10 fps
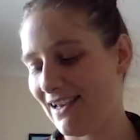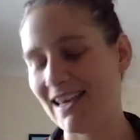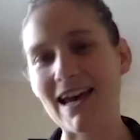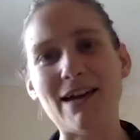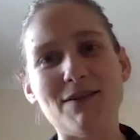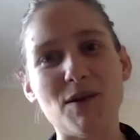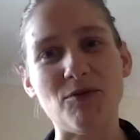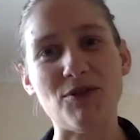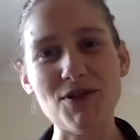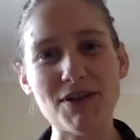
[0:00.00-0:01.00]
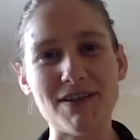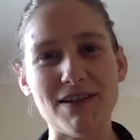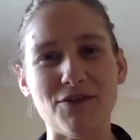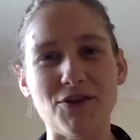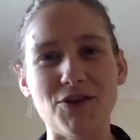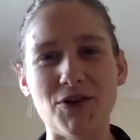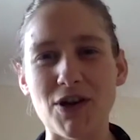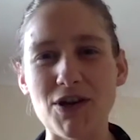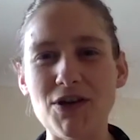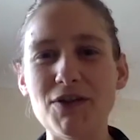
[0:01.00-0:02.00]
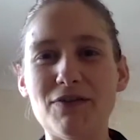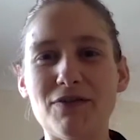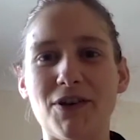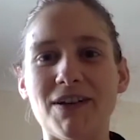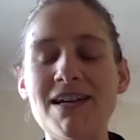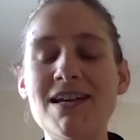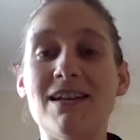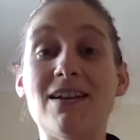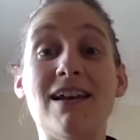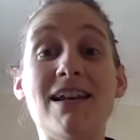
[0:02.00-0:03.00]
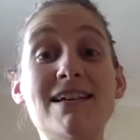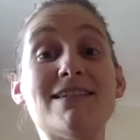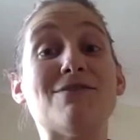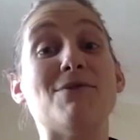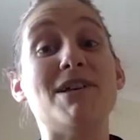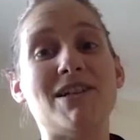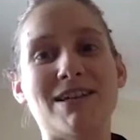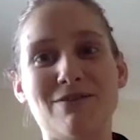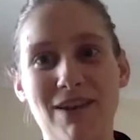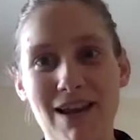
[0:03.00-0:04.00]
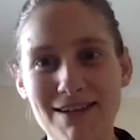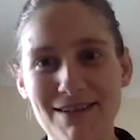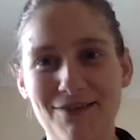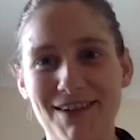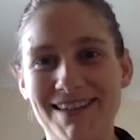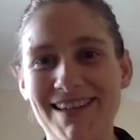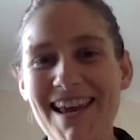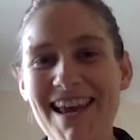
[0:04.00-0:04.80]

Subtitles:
counterproductive or not useful, not least of which, as philosophers,